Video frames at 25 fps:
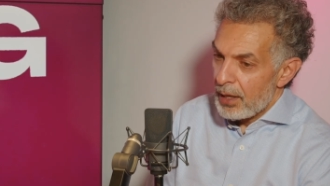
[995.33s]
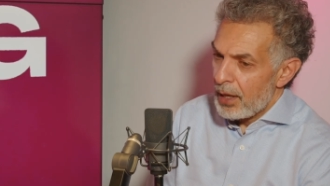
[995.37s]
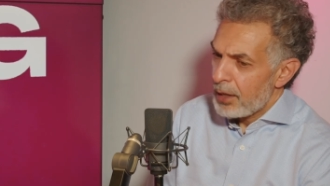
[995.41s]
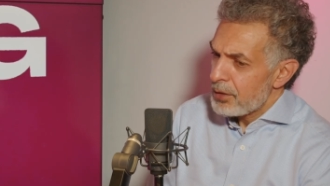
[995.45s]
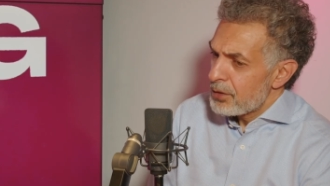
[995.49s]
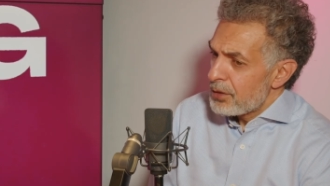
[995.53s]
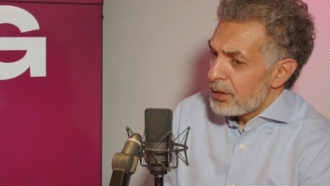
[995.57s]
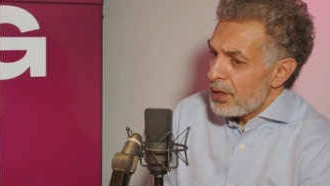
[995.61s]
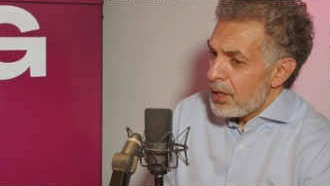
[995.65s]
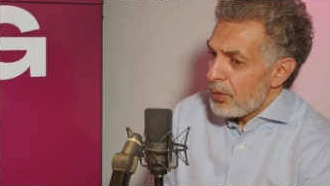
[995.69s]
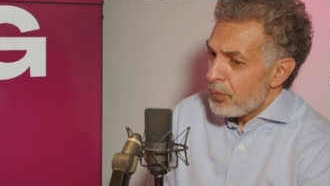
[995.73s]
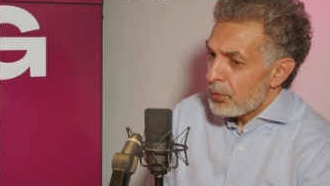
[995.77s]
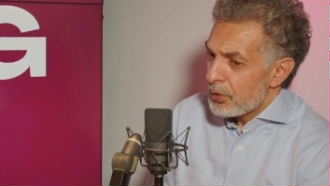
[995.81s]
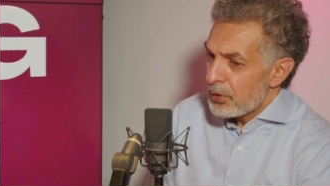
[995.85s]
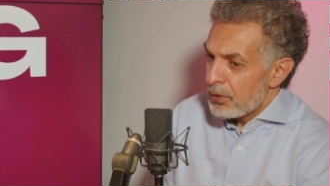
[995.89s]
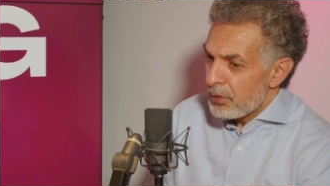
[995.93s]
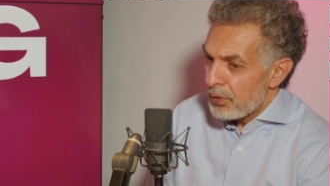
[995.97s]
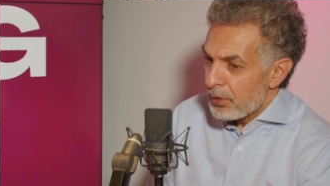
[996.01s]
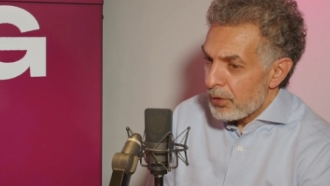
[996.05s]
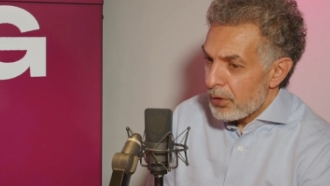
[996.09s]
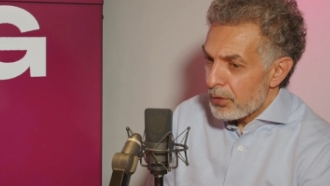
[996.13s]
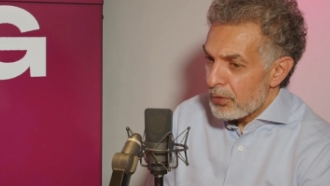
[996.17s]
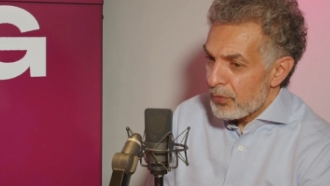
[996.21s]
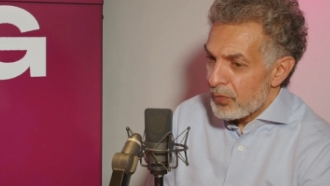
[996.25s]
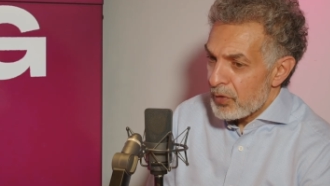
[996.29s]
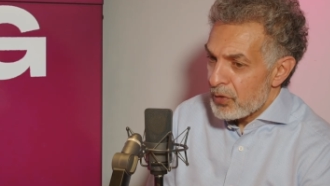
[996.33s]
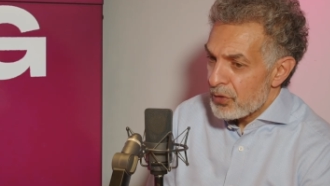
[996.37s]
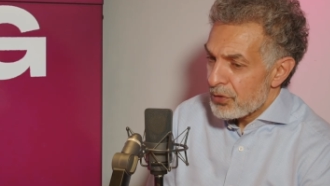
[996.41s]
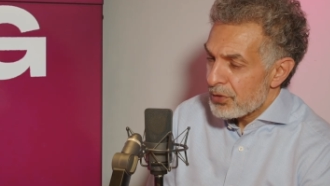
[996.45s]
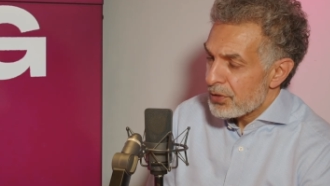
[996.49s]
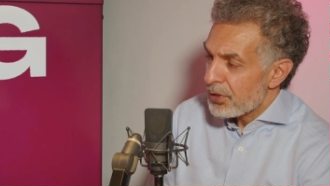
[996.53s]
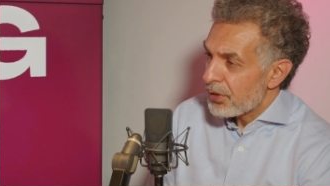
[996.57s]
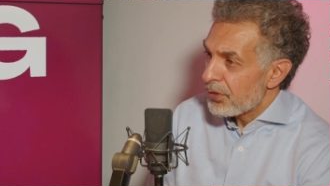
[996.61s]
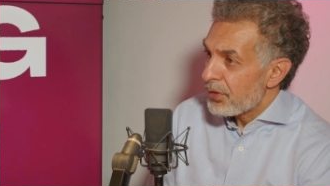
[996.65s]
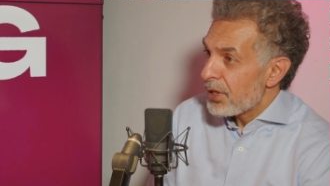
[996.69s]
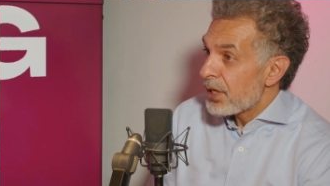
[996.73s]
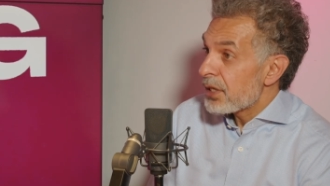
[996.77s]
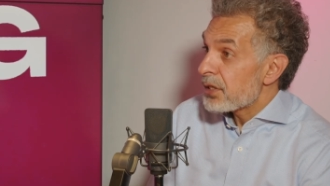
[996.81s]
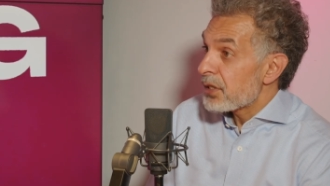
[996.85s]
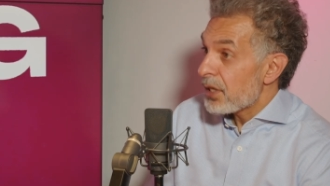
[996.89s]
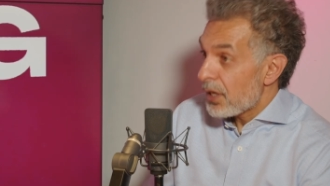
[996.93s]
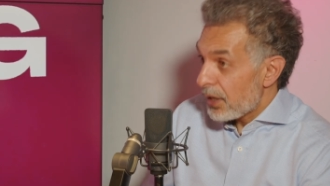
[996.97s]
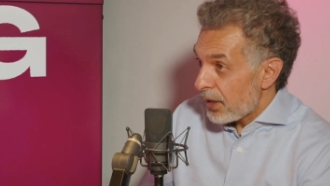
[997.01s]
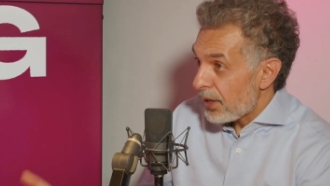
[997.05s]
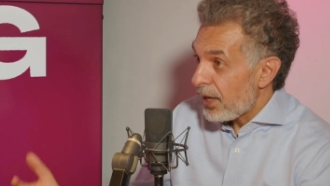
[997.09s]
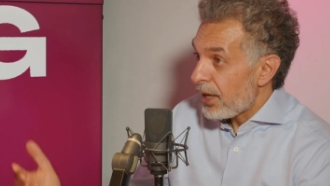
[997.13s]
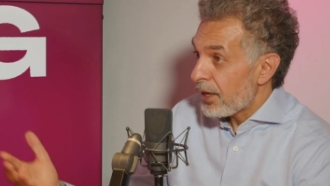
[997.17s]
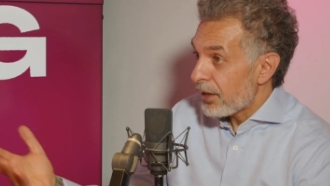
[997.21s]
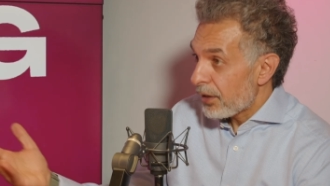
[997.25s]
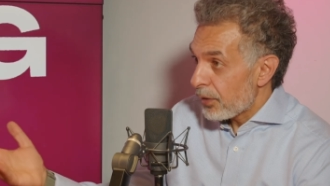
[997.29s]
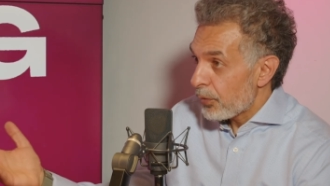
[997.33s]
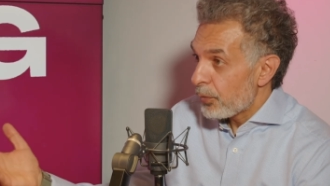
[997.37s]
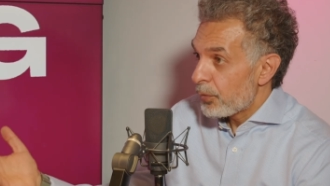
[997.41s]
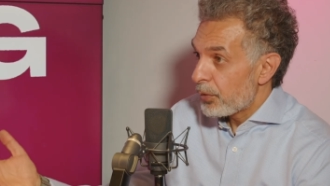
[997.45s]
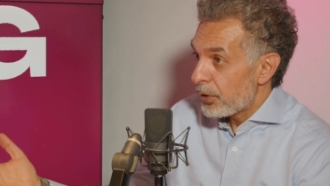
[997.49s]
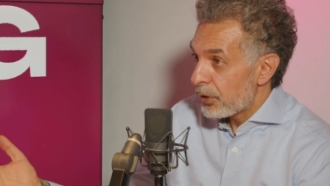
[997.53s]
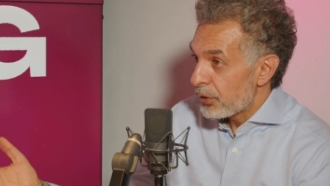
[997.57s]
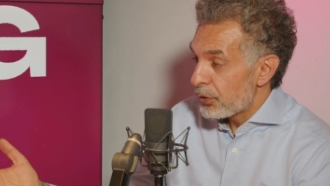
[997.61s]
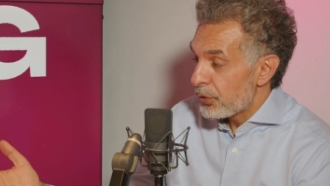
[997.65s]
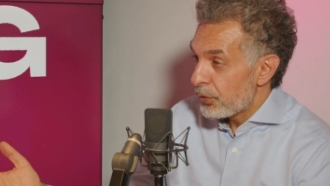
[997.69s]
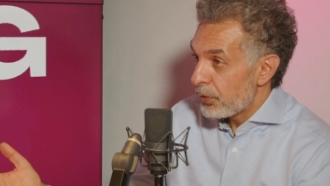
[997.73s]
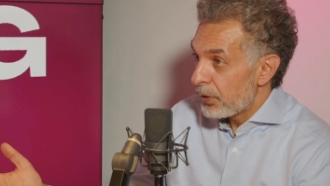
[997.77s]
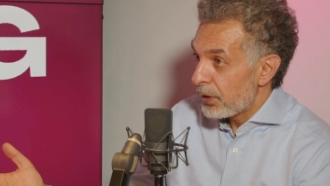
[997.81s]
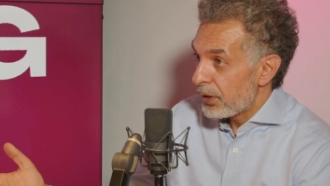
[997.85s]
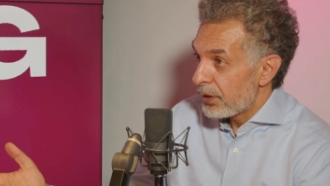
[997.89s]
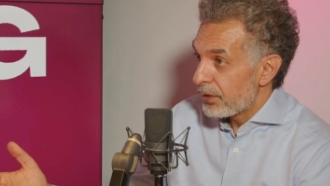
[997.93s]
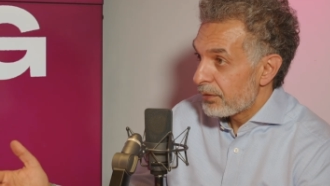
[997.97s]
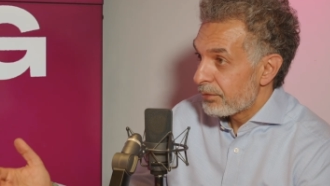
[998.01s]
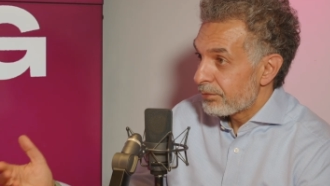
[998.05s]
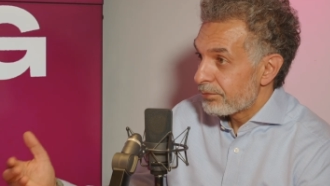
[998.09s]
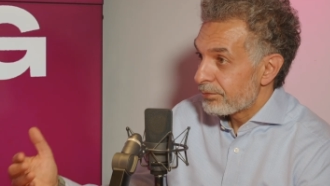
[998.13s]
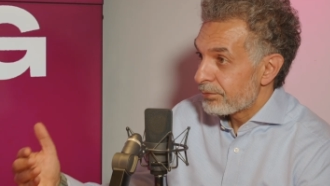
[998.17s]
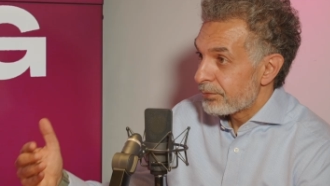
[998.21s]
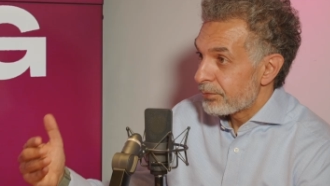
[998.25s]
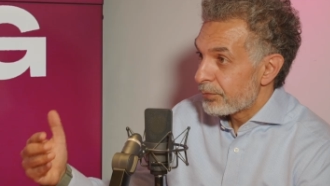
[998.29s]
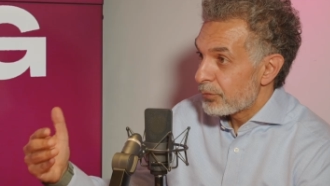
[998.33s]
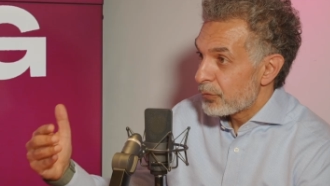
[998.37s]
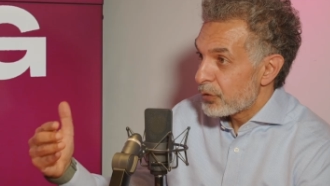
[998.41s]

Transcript: And today we're doing a lot of interesting things, like we're doing